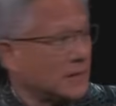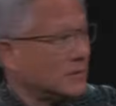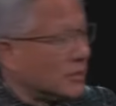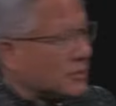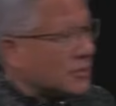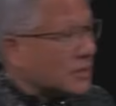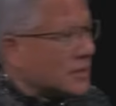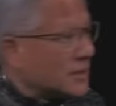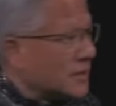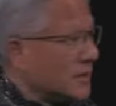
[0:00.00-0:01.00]
learn
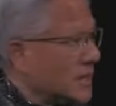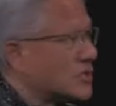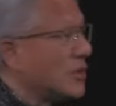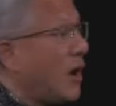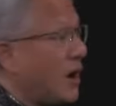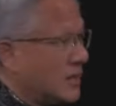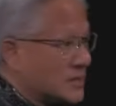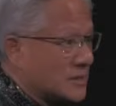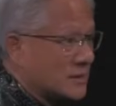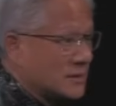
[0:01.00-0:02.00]
its laws,